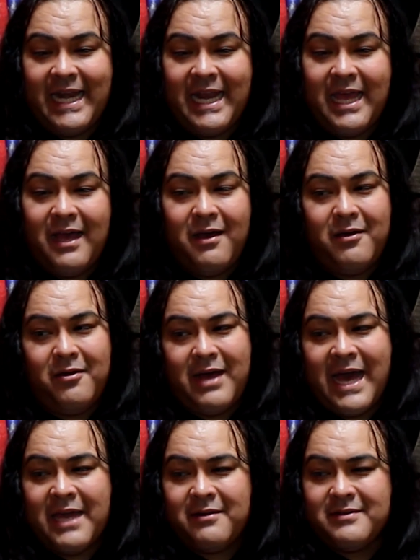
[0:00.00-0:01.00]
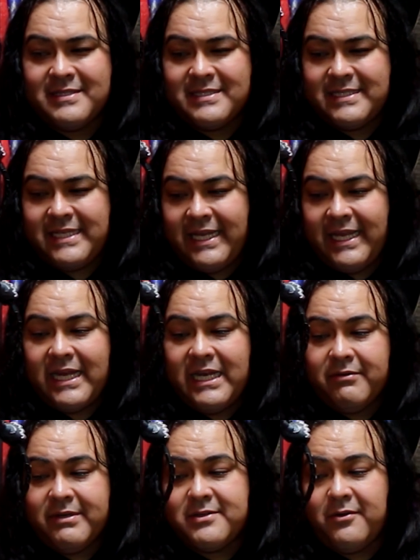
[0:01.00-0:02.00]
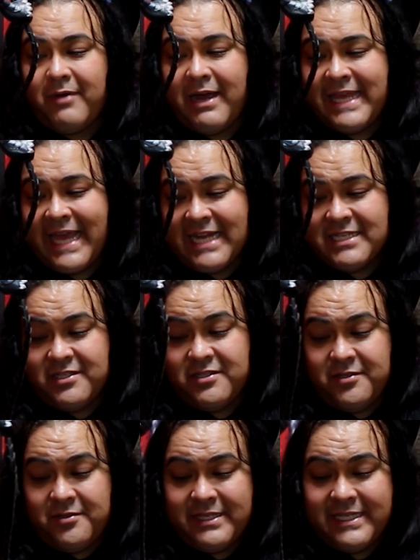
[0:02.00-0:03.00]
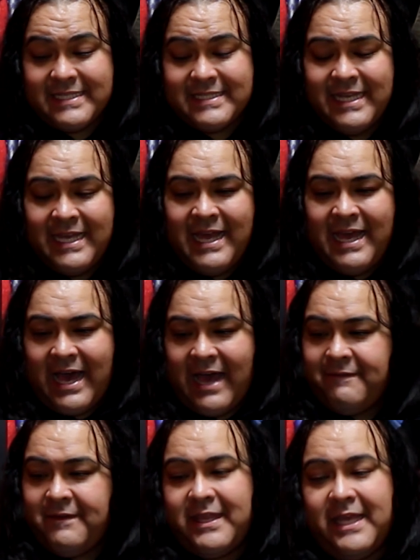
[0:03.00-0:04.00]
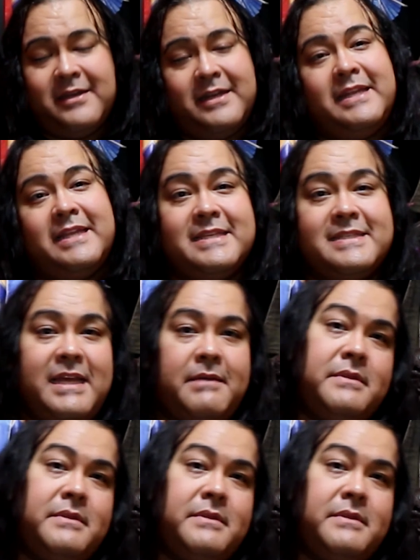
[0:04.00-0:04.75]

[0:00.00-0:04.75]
Now, I don't see any reason why they had to do this. I feel they could have done the same